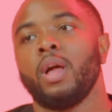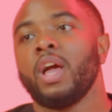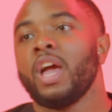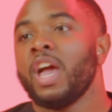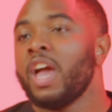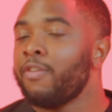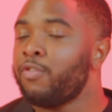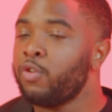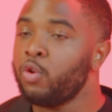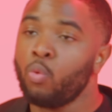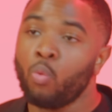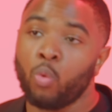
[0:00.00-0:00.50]

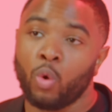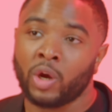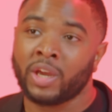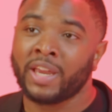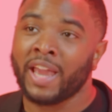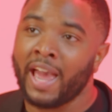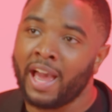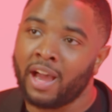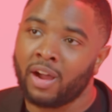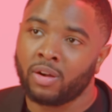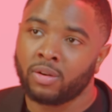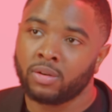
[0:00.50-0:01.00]
If you work
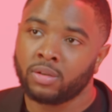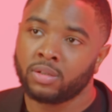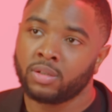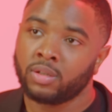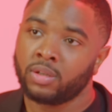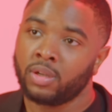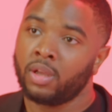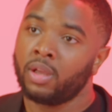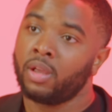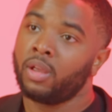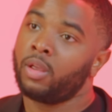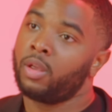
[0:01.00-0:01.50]
out,
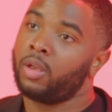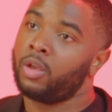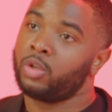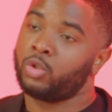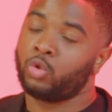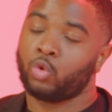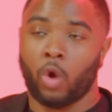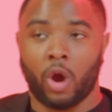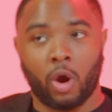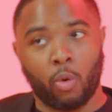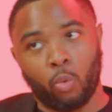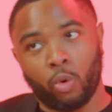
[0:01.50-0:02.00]

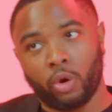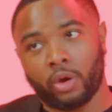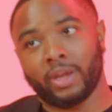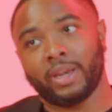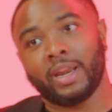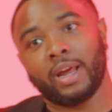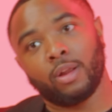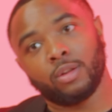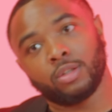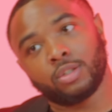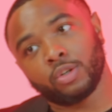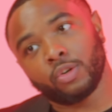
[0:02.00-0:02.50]
start working
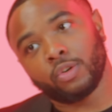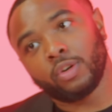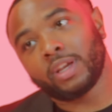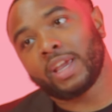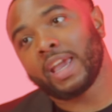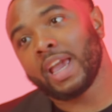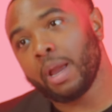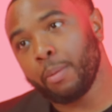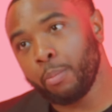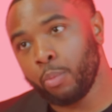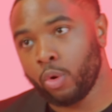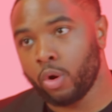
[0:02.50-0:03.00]
out and turn the
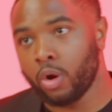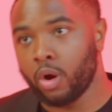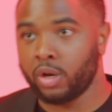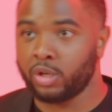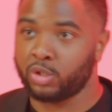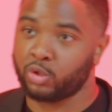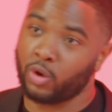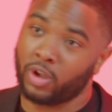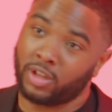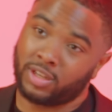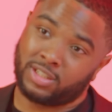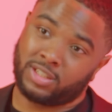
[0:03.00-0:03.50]
camera on and
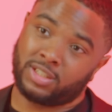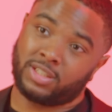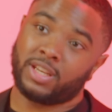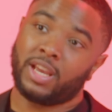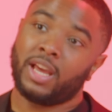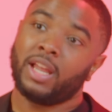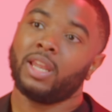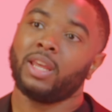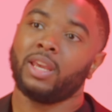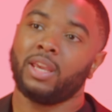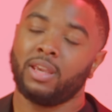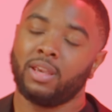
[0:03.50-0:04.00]
start
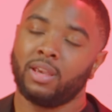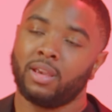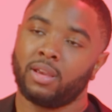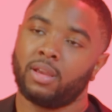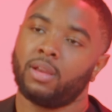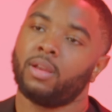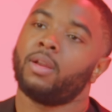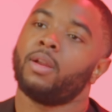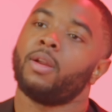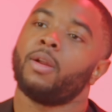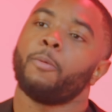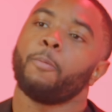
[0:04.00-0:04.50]
selling
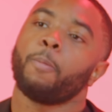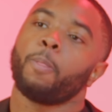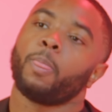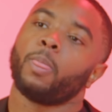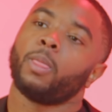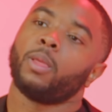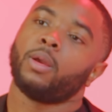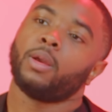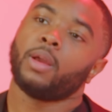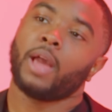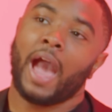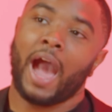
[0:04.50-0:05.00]

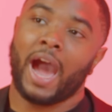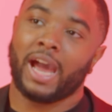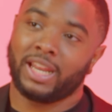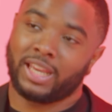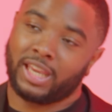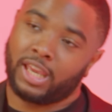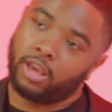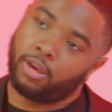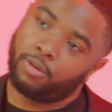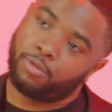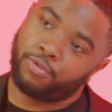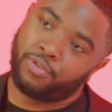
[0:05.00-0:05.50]
how to
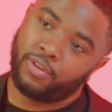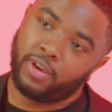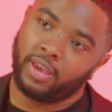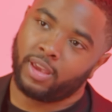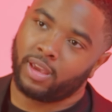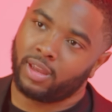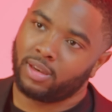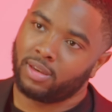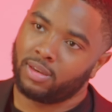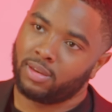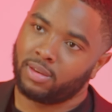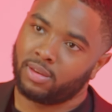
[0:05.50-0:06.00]
get
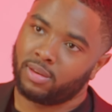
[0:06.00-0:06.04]
fit,